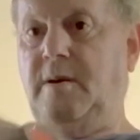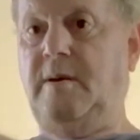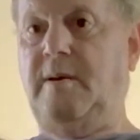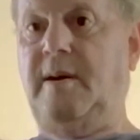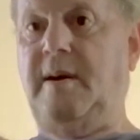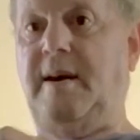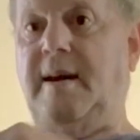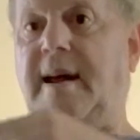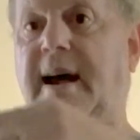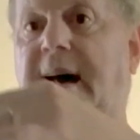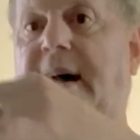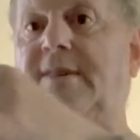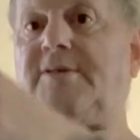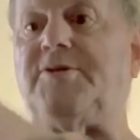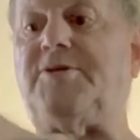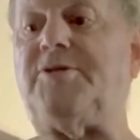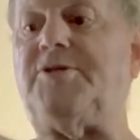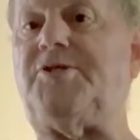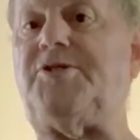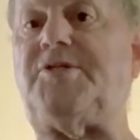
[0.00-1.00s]
It
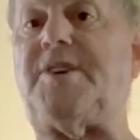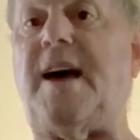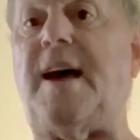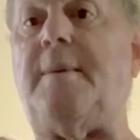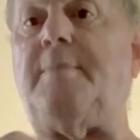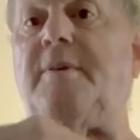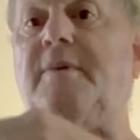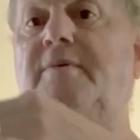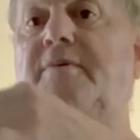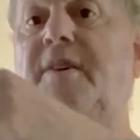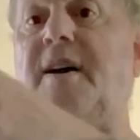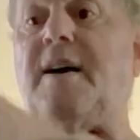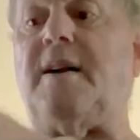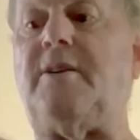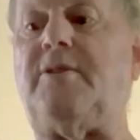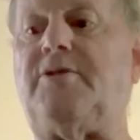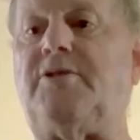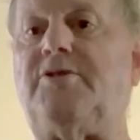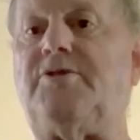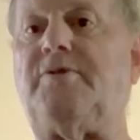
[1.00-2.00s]
has the same
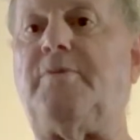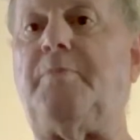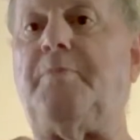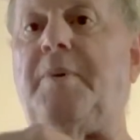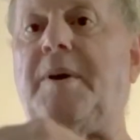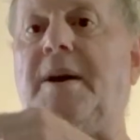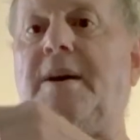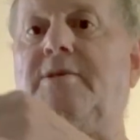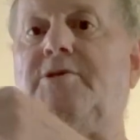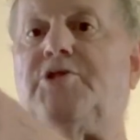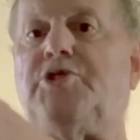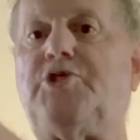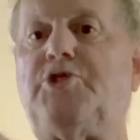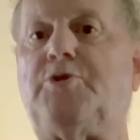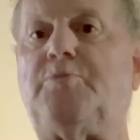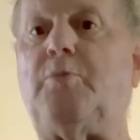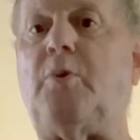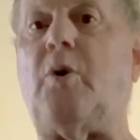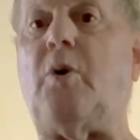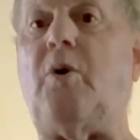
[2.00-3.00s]
advantages of being
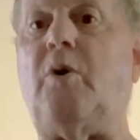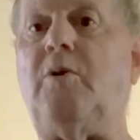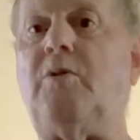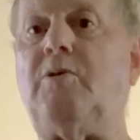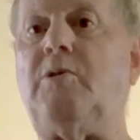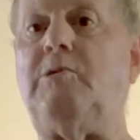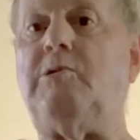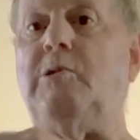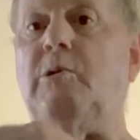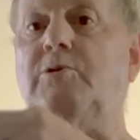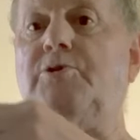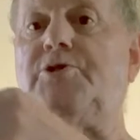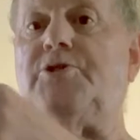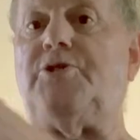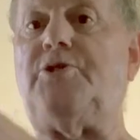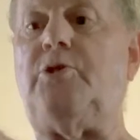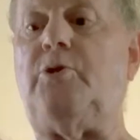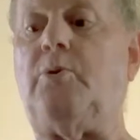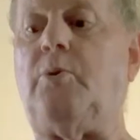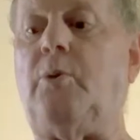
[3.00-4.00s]
small, close
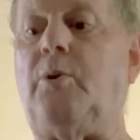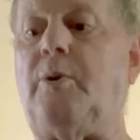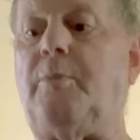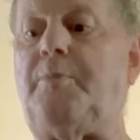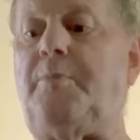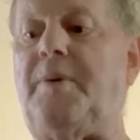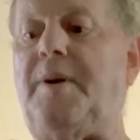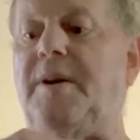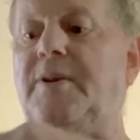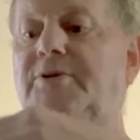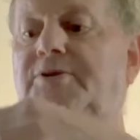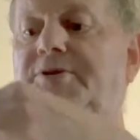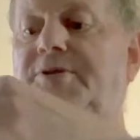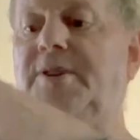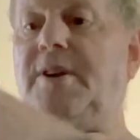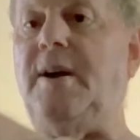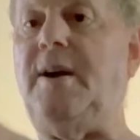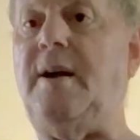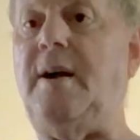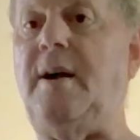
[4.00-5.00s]
to your workpiece.
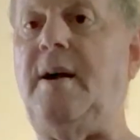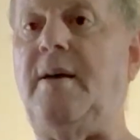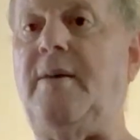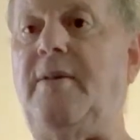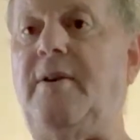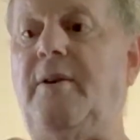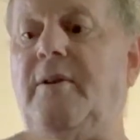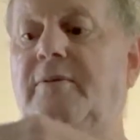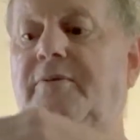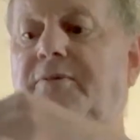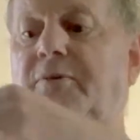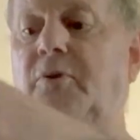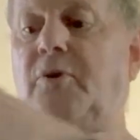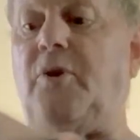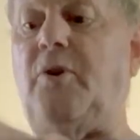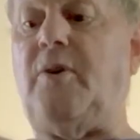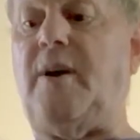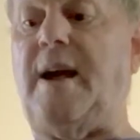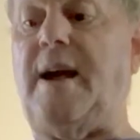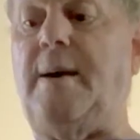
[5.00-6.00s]
Therefore,
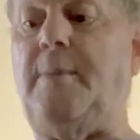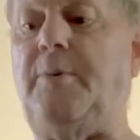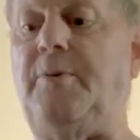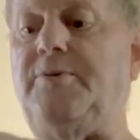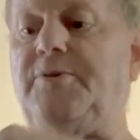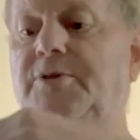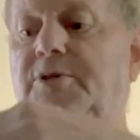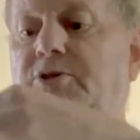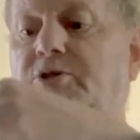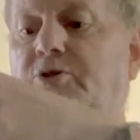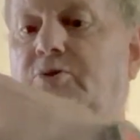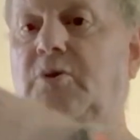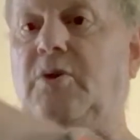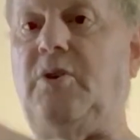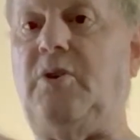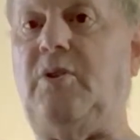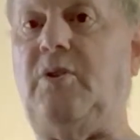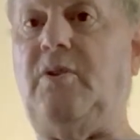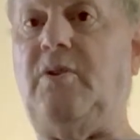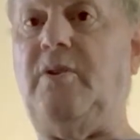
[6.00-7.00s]
you're able to
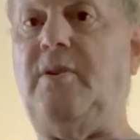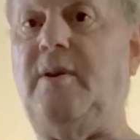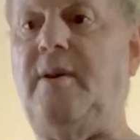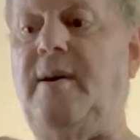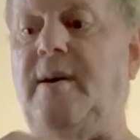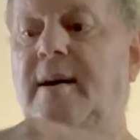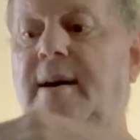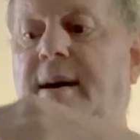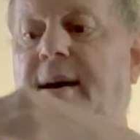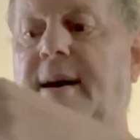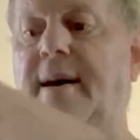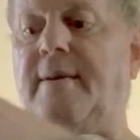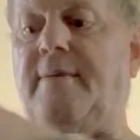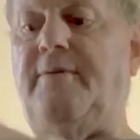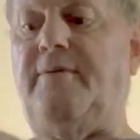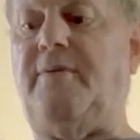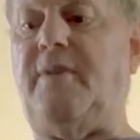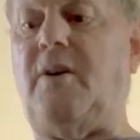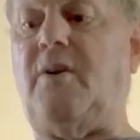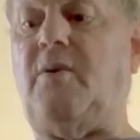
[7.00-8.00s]
drill a
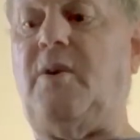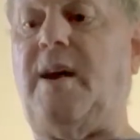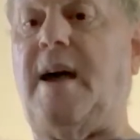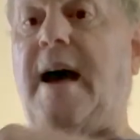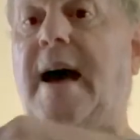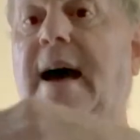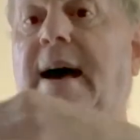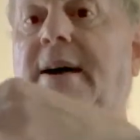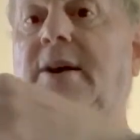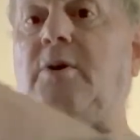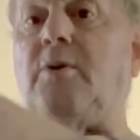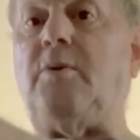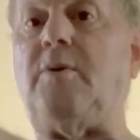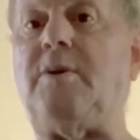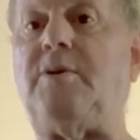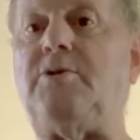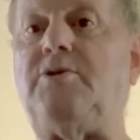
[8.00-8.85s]
very accurate